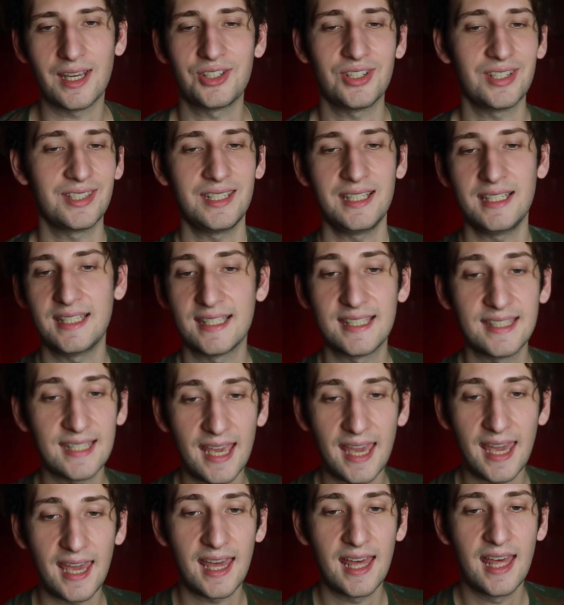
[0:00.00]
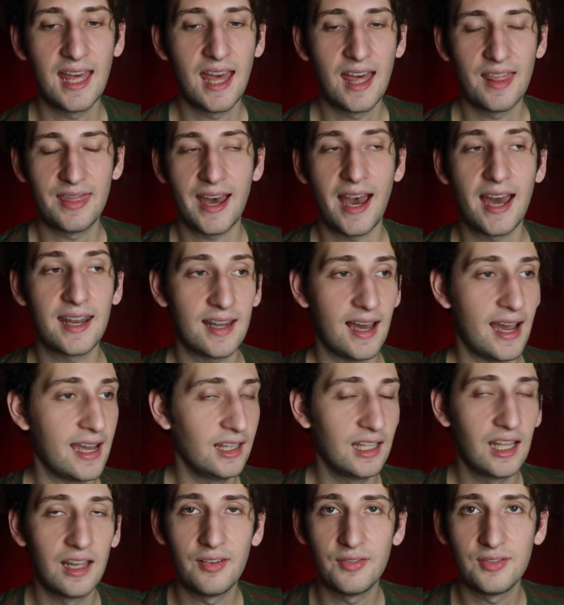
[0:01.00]
I just need to say that I
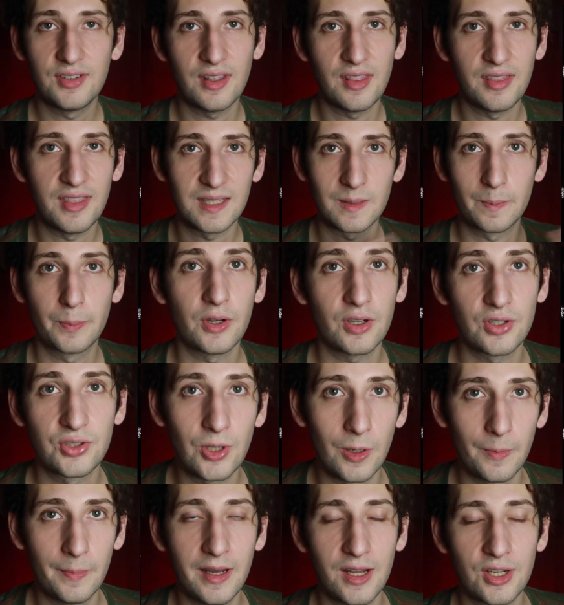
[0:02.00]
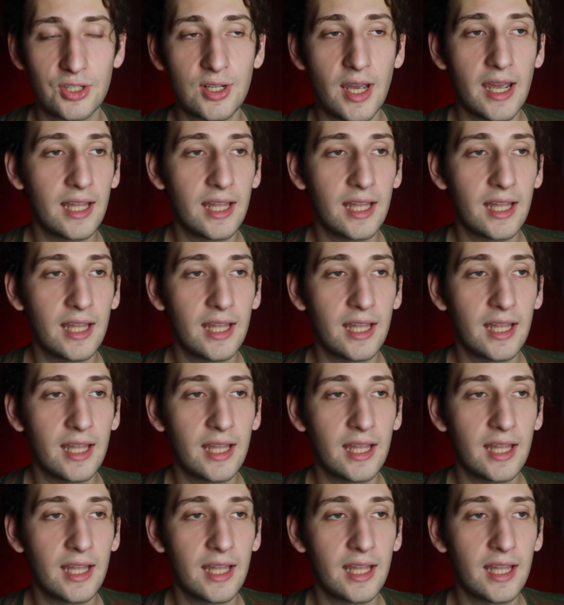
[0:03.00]
loved this book so much,